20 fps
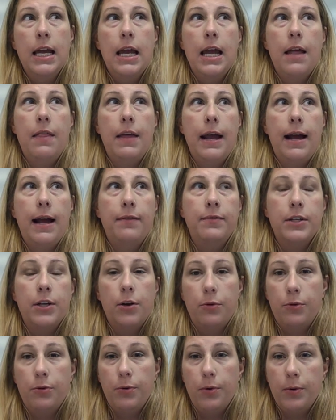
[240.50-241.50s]
and they have to
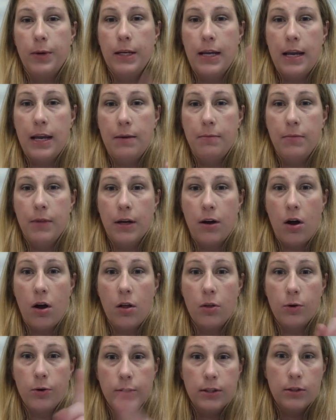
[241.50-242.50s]
go through and name the
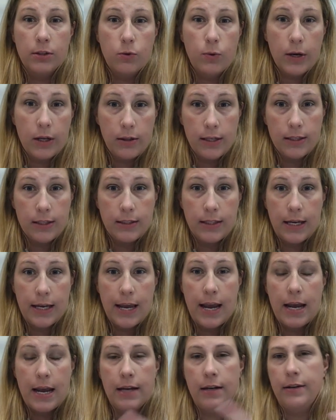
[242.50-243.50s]
colors as quickly as they
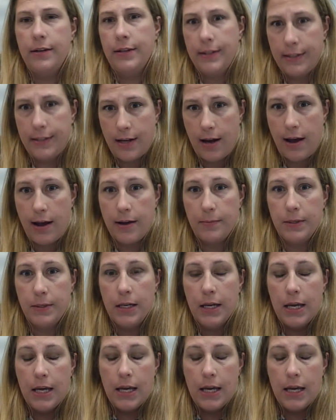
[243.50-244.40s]
can, and it's timed.